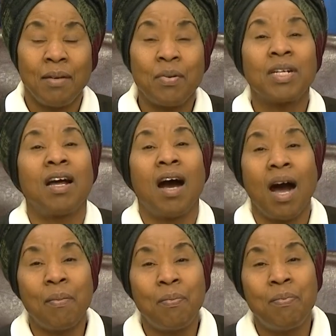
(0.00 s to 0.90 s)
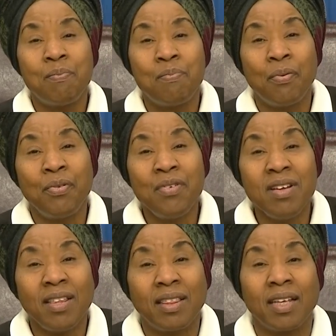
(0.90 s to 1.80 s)
But our
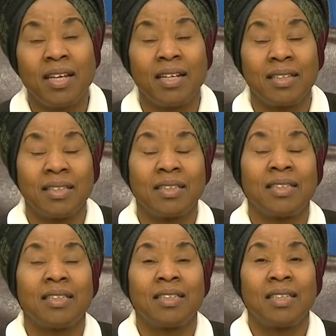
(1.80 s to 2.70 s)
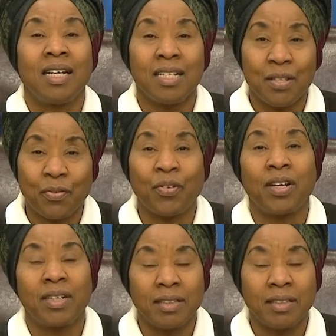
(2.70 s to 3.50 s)
breathing is free.